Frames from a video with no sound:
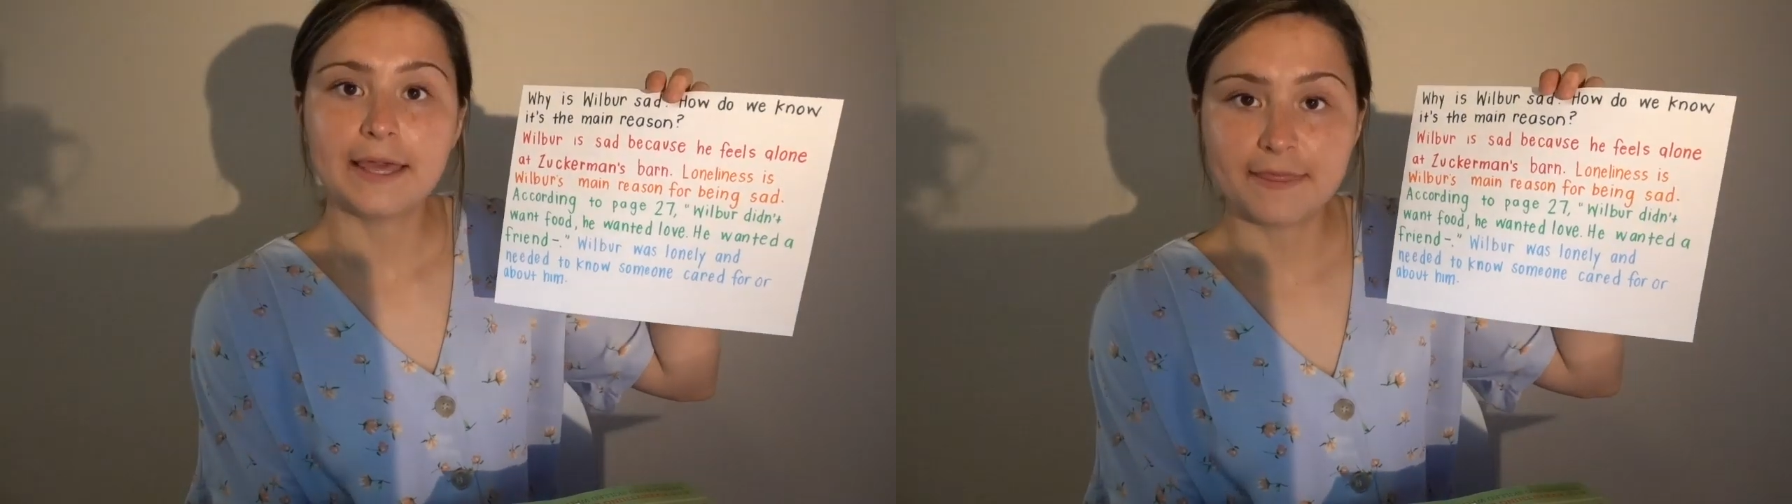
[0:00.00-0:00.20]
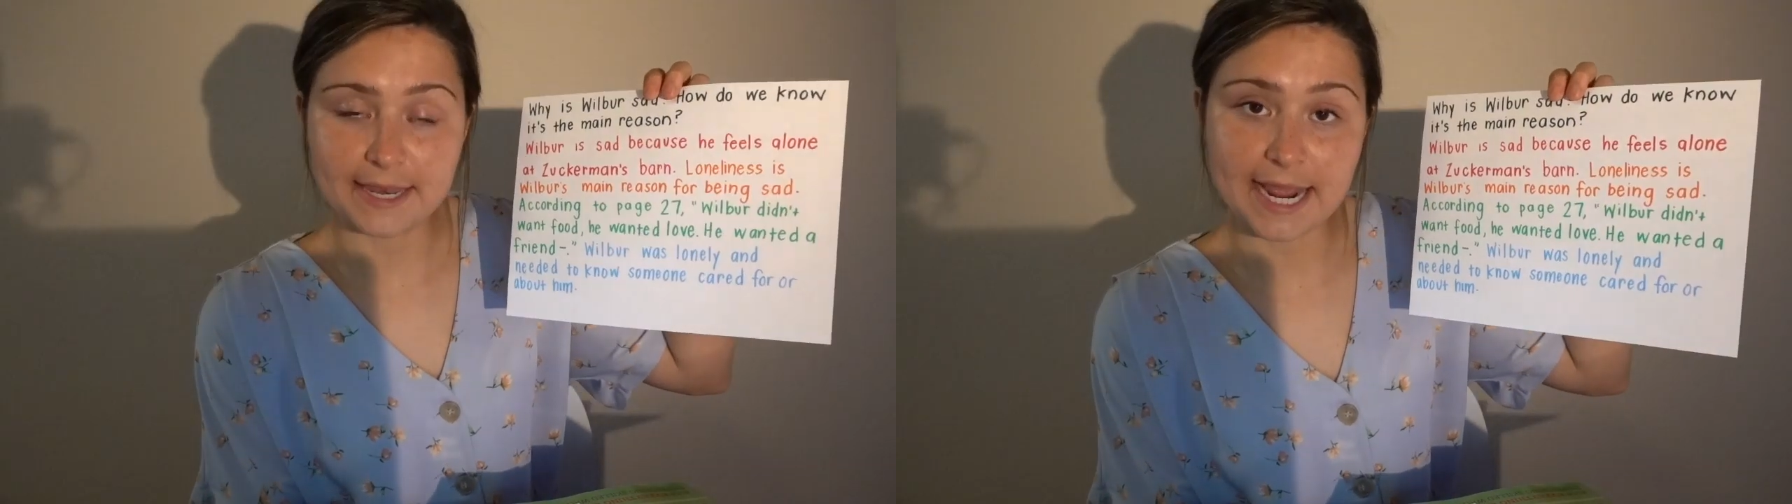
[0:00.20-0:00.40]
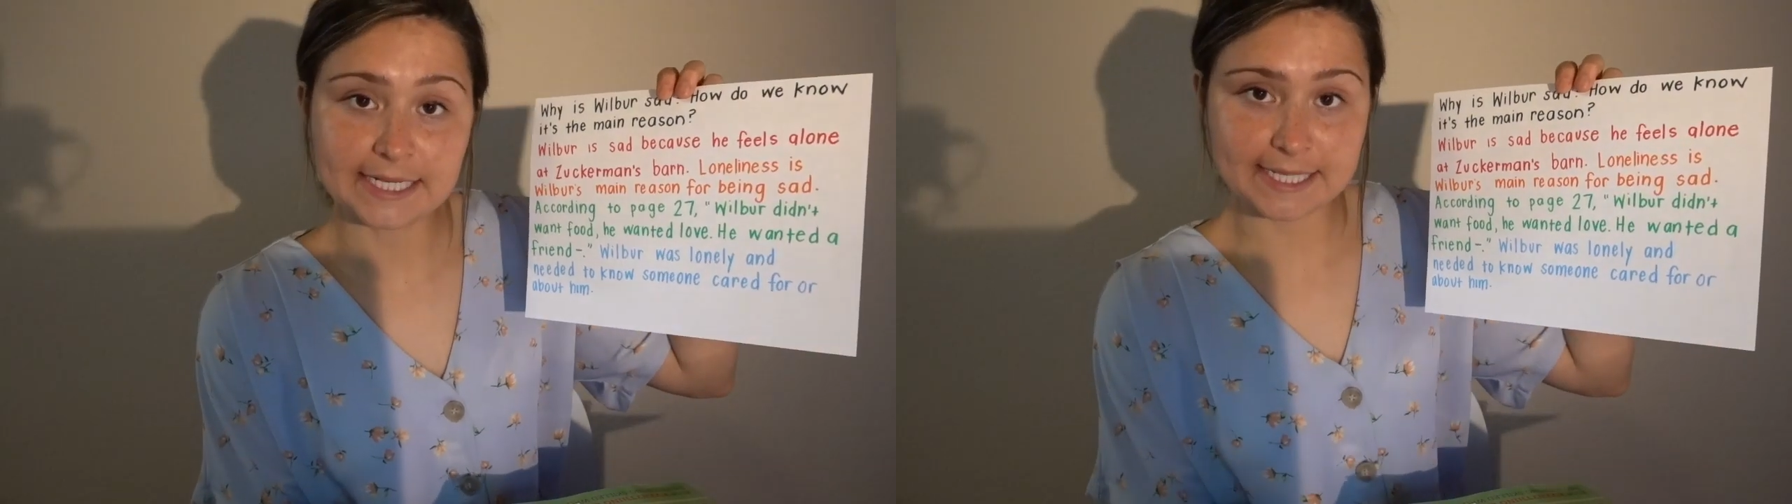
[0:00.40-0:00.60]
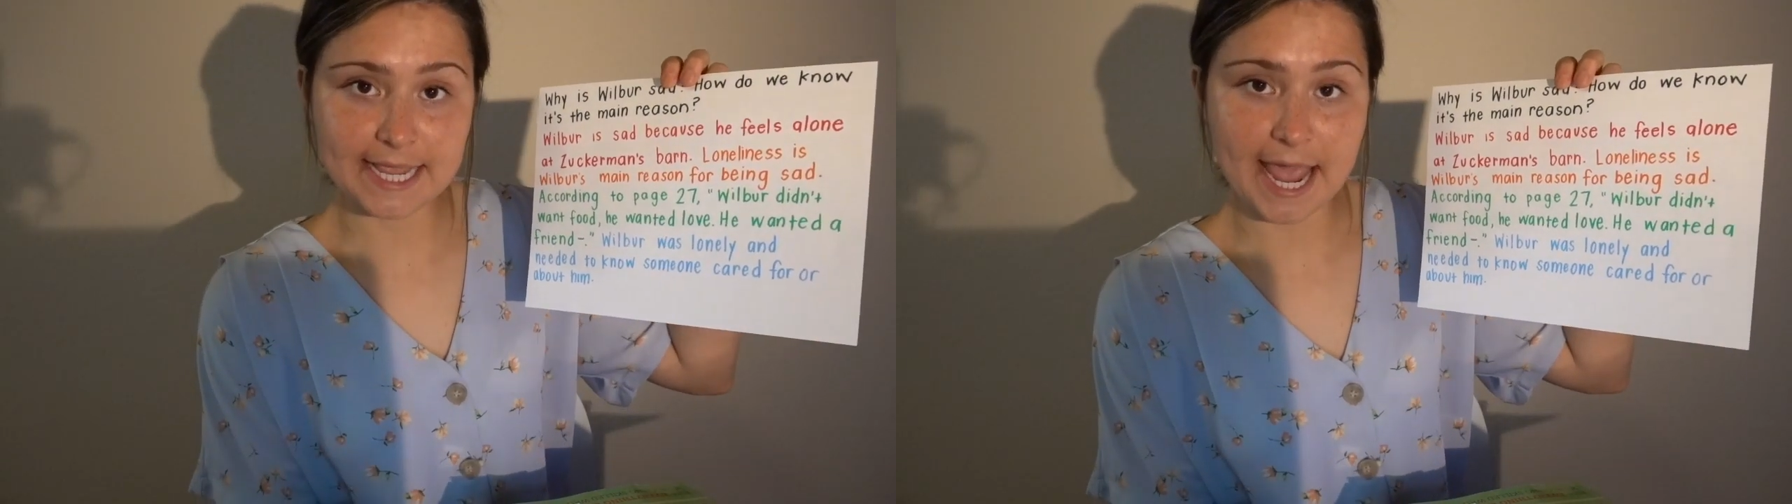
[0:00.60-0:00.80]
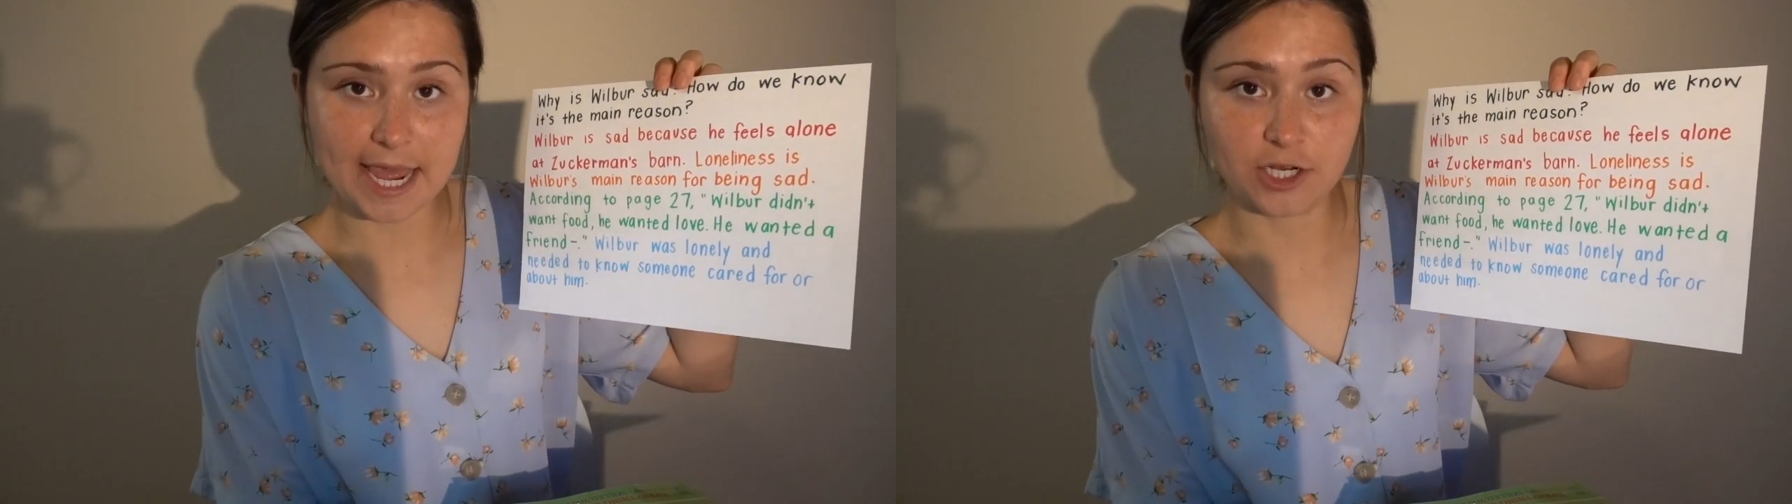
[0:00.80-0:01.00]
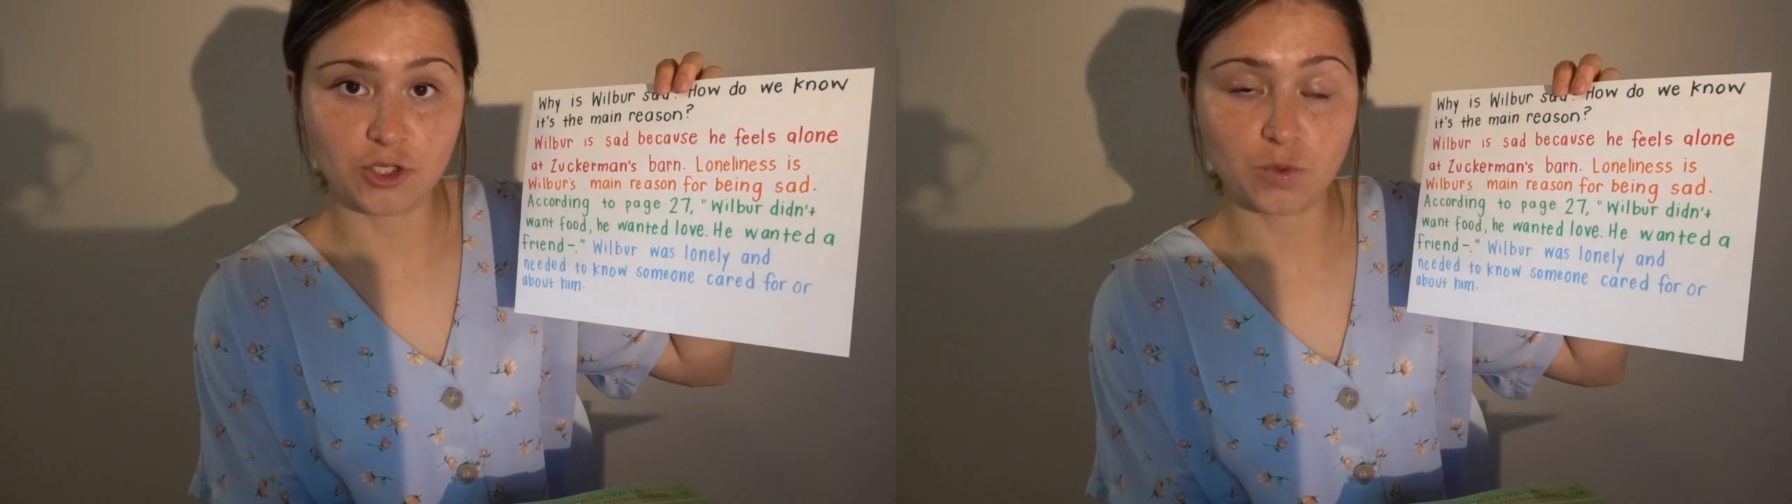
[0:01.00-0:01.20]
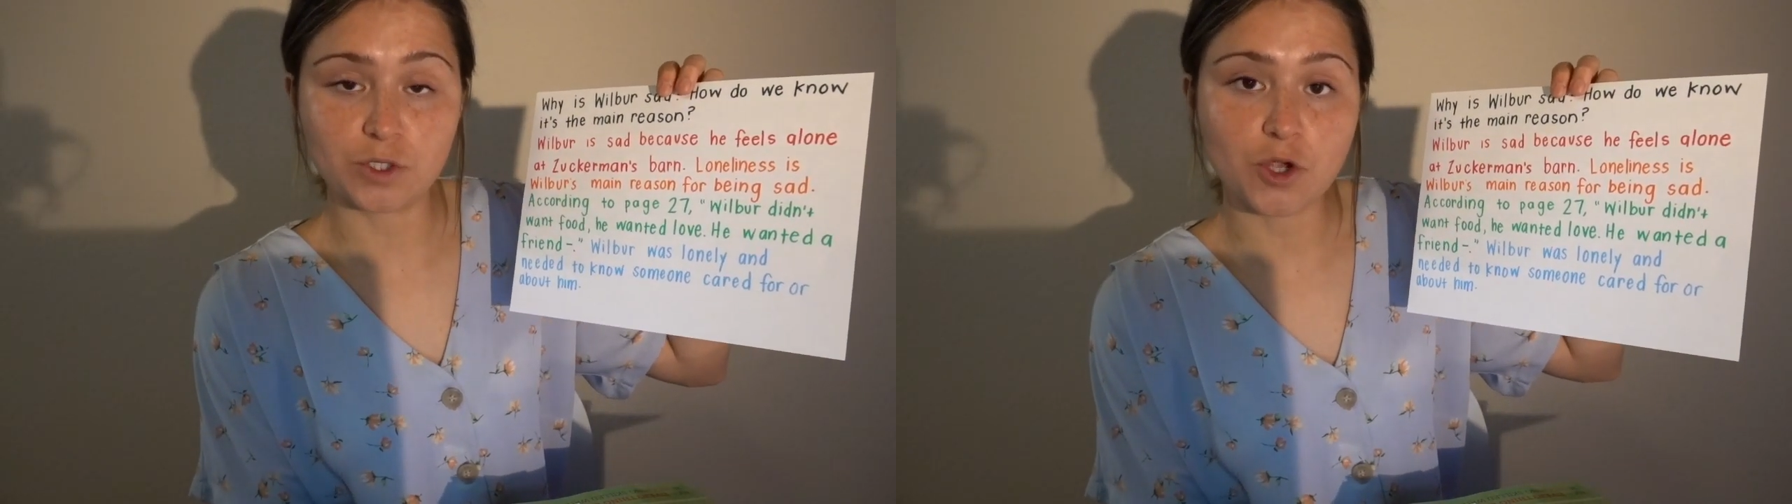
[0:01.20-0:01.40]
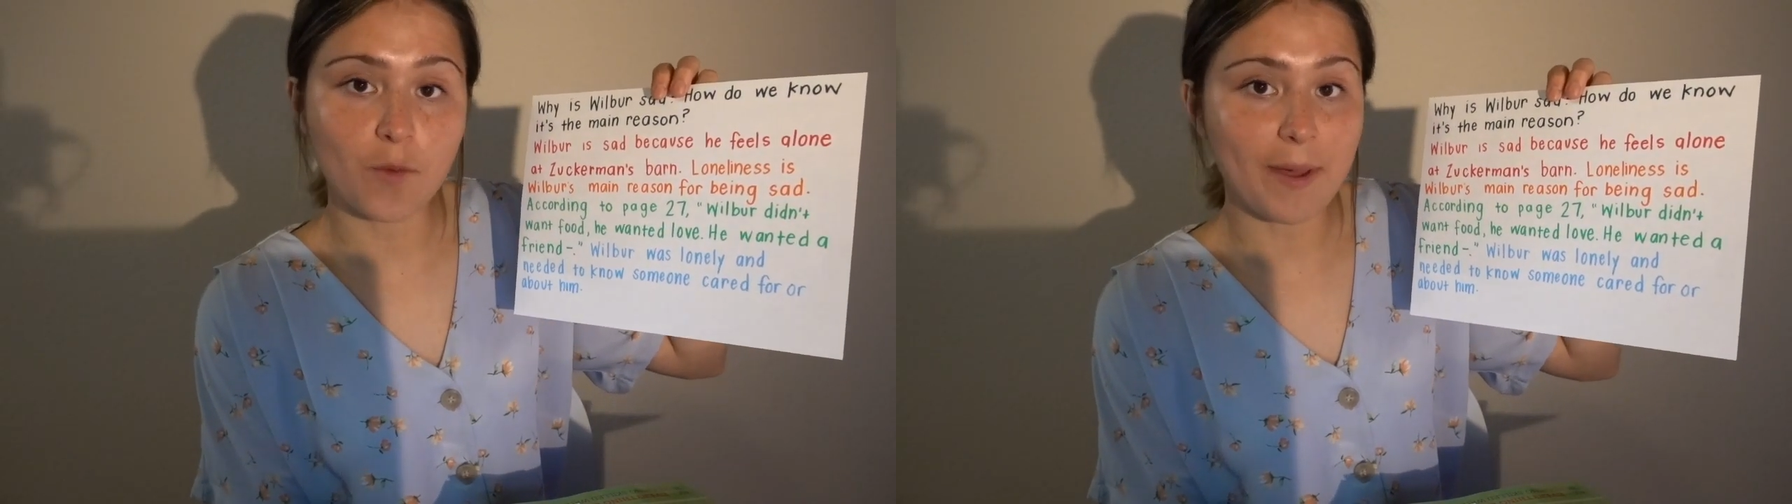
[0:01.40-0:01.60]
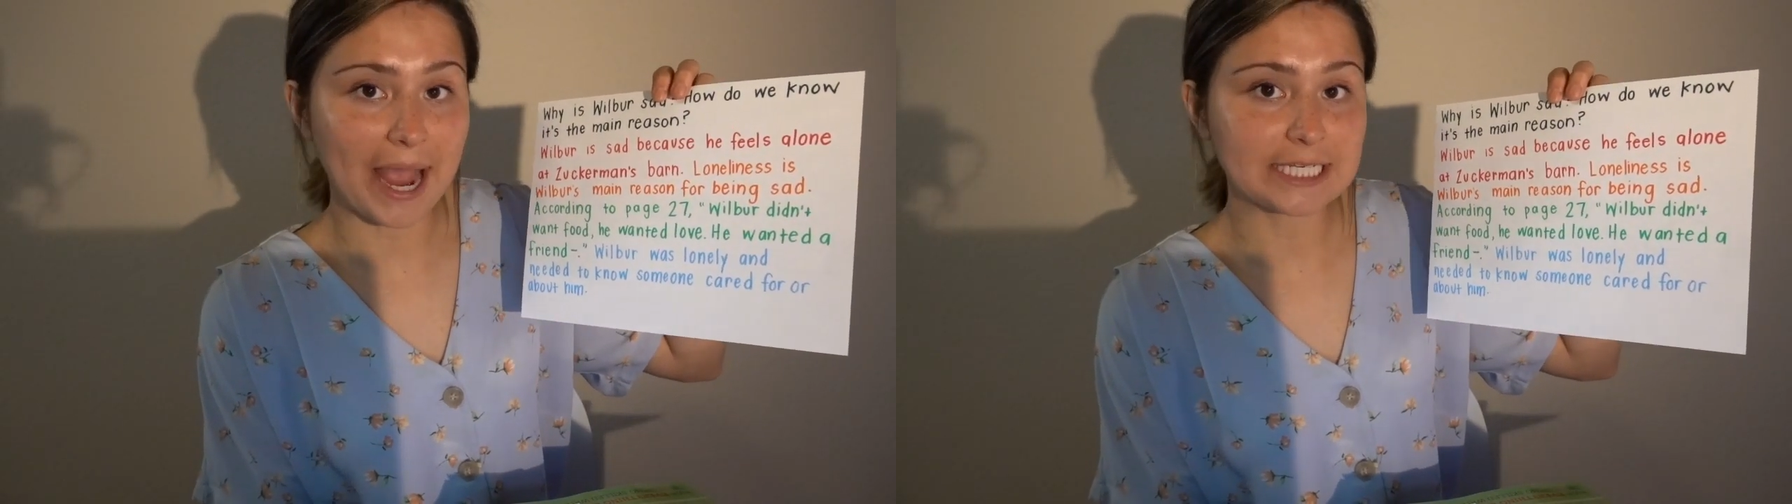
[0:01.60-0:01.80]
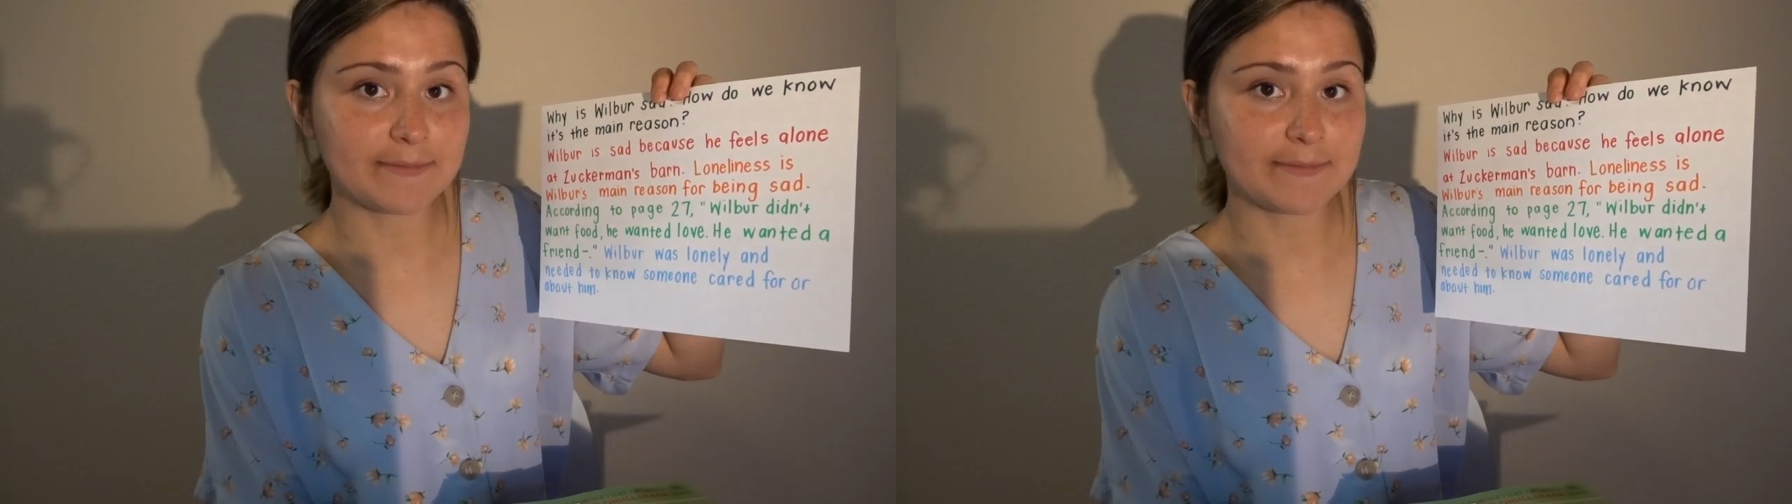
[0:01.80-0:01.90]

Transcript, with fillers: The next thing I had to do was go back to